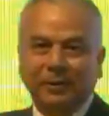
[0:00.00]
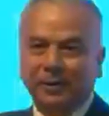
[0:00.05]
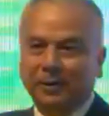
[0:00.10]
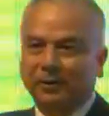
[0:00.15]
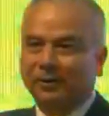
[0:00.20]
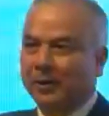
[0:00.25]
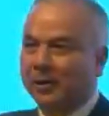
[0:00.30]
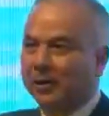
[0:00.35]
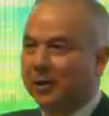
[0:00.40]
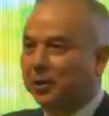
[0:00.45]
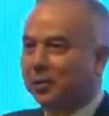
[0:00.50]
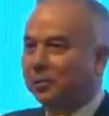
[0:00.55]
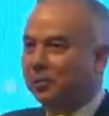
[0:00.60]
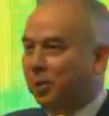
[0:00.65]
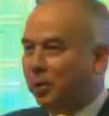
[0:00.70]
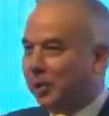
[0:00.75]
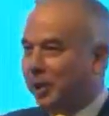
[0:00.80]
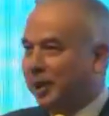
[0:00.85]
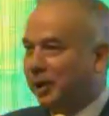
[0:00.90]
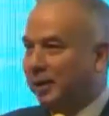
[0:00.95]
Very good
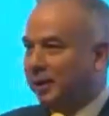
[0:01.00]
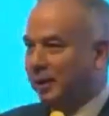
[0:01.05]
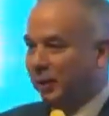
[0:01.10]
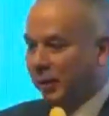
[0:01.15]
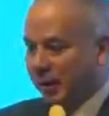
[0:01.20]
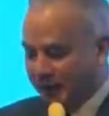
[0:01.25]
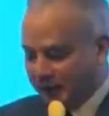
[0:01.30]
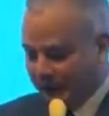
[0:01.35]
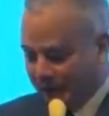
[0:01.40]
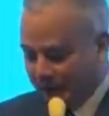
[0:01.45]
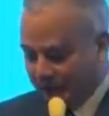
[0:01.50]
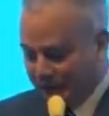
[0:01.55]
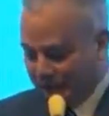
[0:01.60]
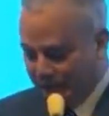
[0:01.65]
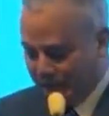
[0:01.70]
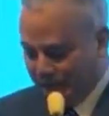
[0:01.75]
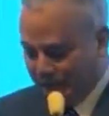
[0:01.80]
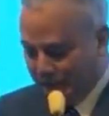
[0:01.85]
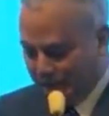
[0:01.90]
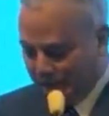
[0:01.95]
morning, Your
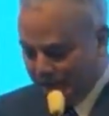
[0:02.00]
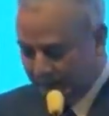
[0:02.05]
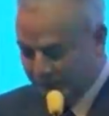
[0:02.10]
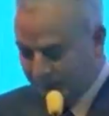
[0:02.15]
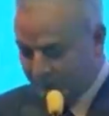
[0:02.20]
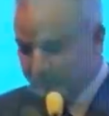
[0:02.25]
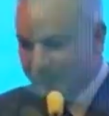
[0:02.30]
Excellencies,